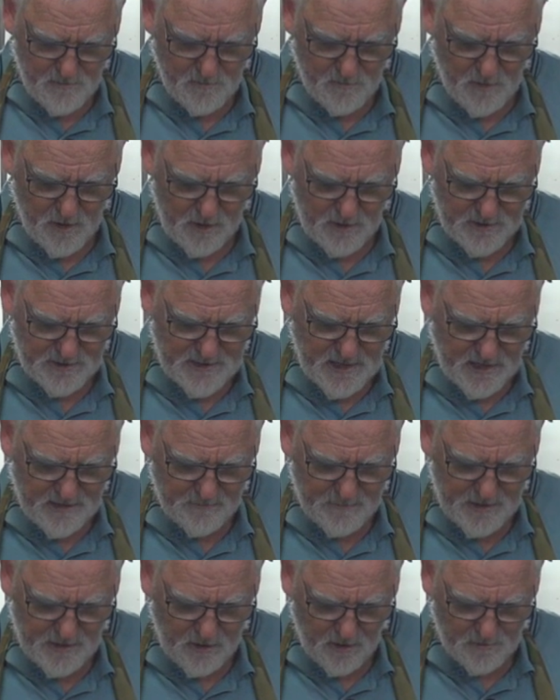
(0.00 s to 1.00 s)
well, it's going to
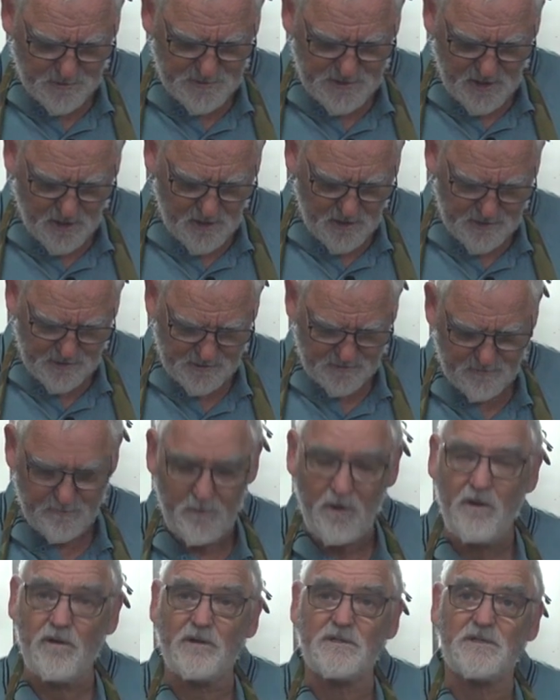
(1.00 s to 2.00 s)
be lopsided.
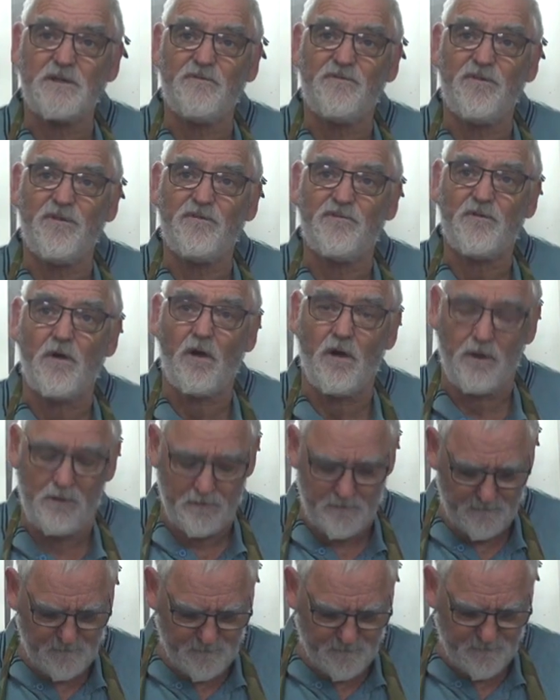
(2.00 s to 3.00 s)
Whereas if you've got
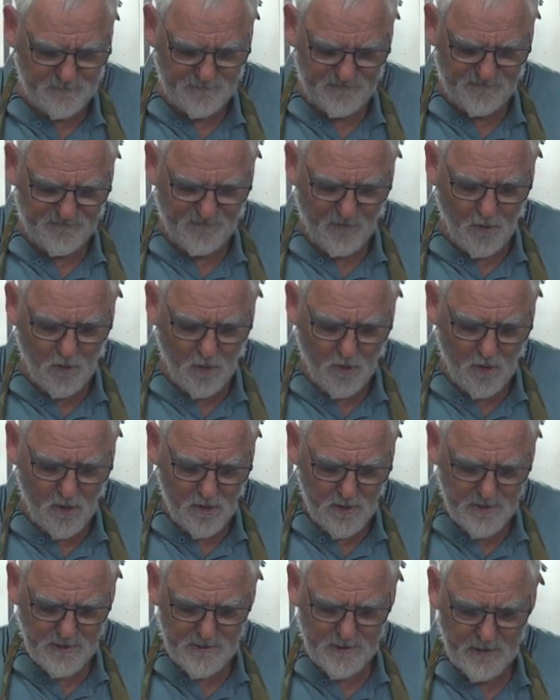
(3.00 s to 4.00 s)
four,
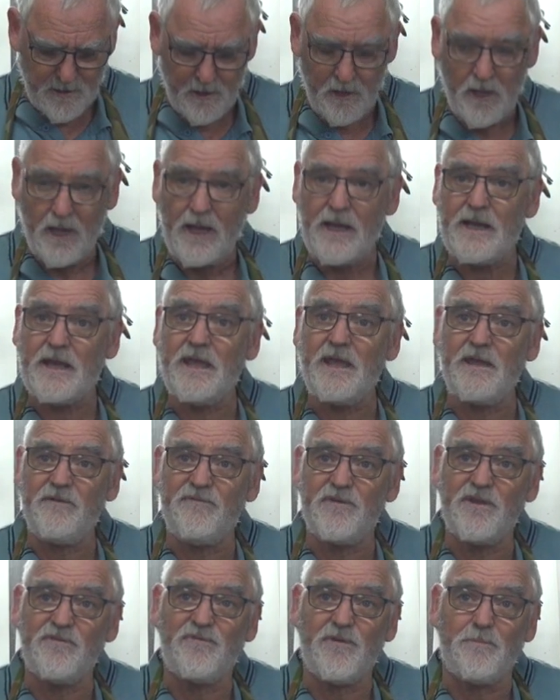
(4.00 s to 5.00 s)
and
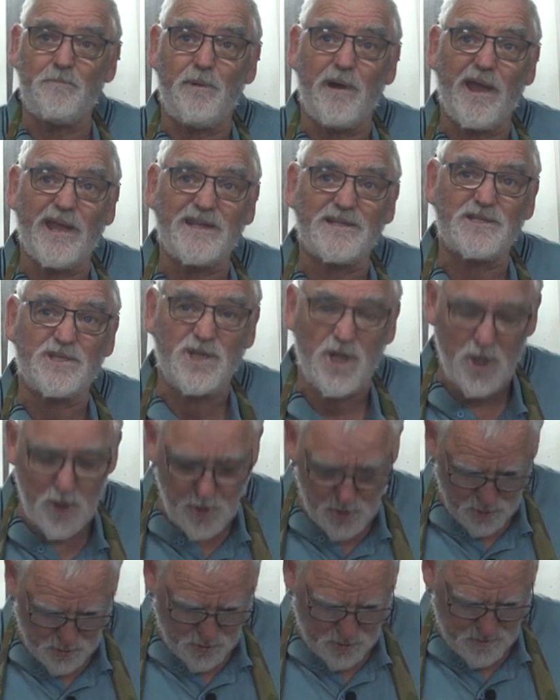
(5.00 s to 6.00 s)
even if you break
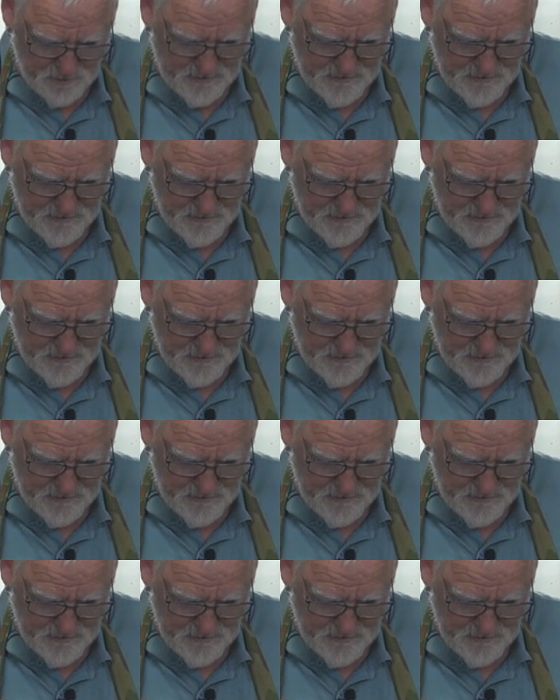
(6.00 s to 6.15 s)
two,